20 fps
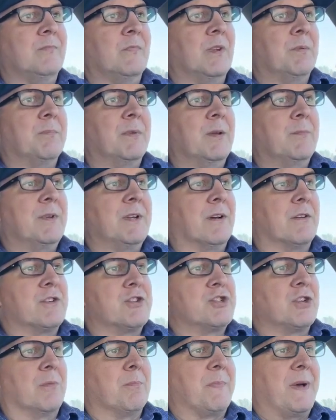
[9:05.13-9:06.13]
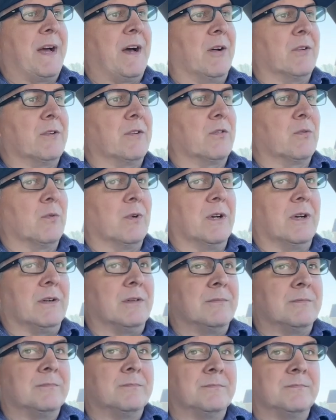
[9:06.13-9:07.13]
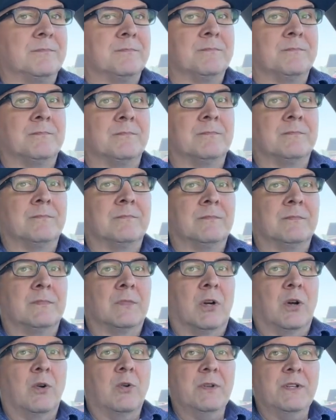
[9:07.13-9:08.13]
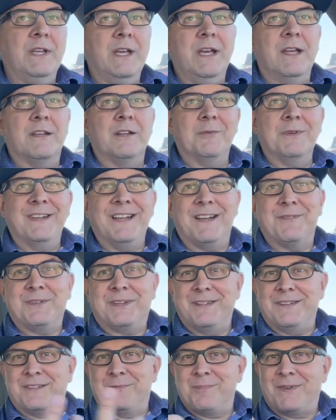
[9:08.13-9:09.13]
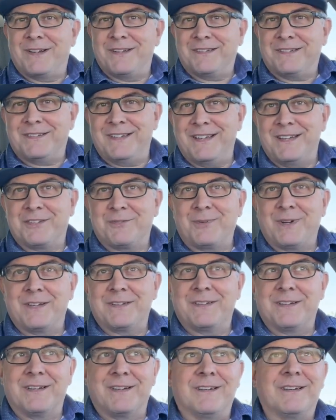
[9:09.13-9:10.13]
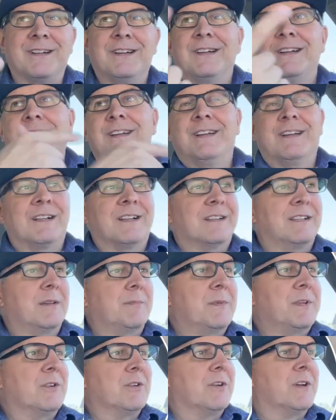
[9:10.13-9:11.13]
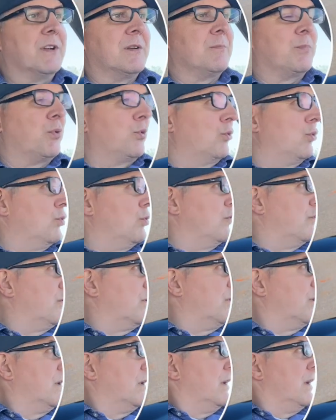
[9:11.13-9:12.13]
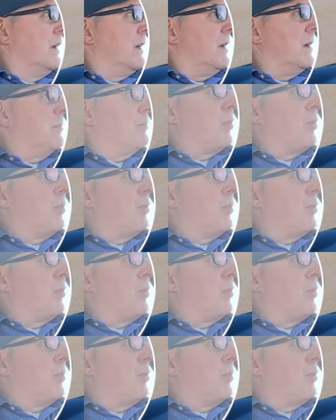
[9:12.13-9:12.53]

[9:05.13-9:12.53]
Maybe I'll jump out as well. Oh yeah, there we have Kitsmont Estates right there. Let me go ahead and pull over and